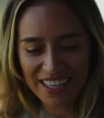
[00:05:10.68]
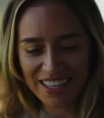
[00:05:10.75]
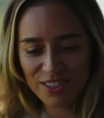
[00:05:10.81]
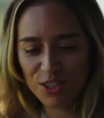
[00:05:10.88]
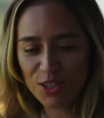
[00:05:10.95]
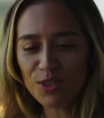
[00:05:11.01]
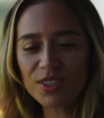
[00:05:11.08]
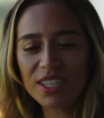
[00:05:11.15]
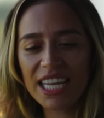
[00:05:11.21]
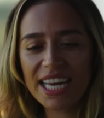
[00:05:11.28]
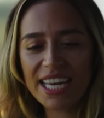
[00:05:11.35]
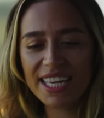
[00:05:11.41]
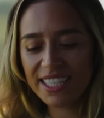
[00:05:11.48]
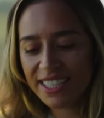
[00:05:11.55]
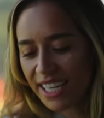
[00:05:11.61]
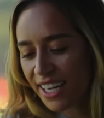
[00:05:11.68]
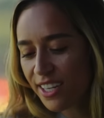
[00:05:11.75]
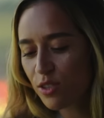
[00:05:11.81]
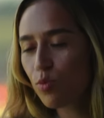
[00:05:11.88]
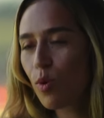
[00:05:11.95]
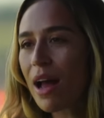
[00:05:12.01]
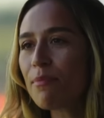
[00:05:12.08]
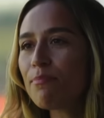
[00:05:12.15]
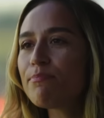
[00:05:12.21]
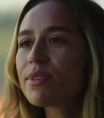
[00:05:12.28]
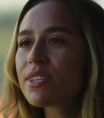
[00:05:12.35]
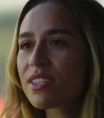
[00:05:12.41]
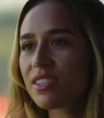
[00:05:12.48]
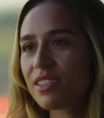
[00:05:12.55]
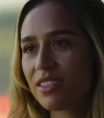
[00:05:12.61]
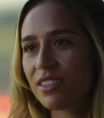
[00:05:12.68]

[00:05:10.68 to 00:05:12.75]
something like nice webs.